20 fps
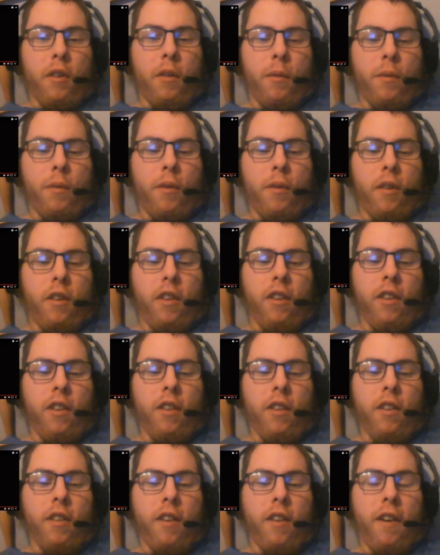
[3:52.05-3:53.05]
funny.
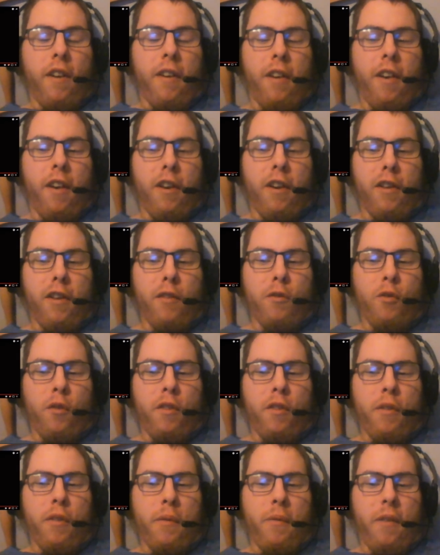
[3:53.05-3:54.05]
I, I
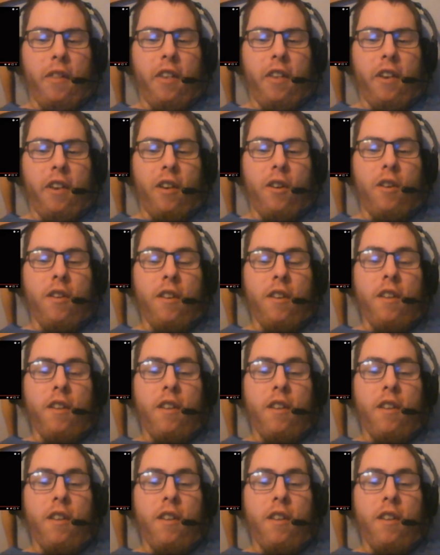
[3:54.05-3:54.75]
enjoyed the video.